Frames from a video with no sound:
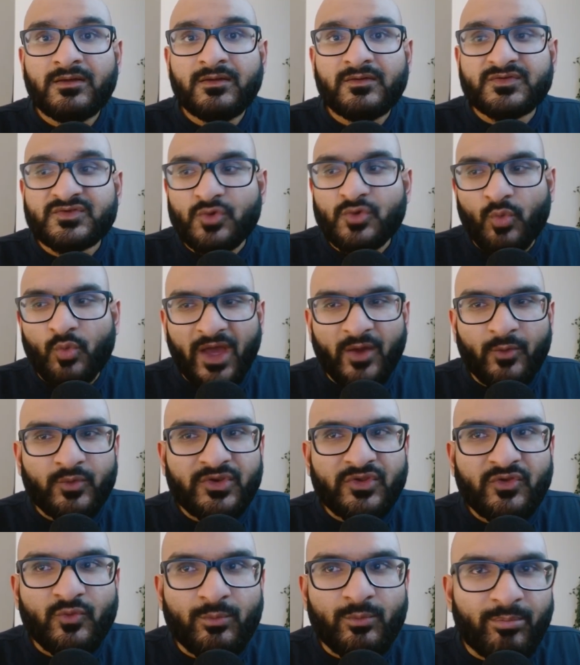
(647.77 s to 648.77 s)
So why
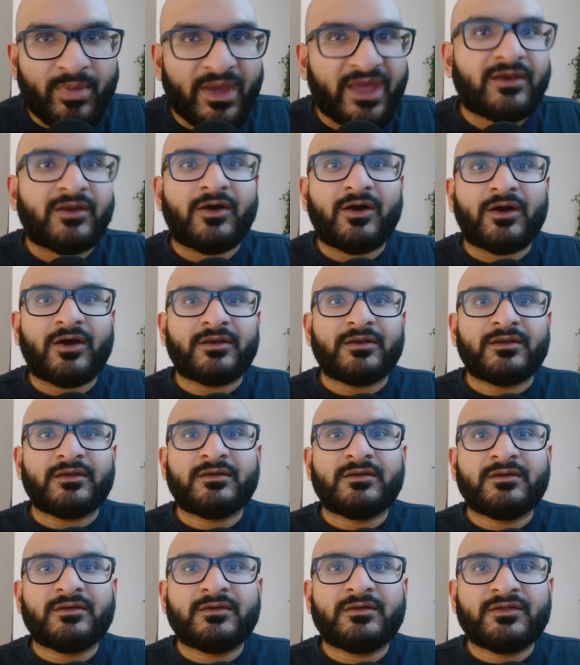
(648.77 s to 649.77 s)
would you bet on
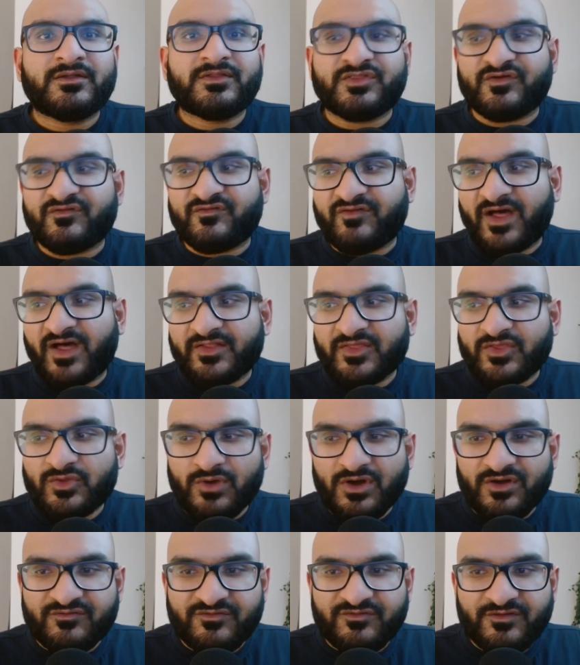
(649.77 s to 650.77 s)
the value
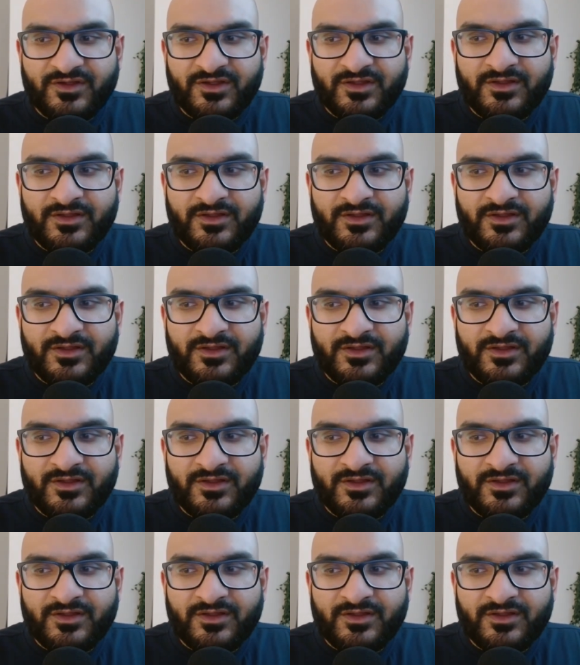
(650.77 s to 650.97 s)
of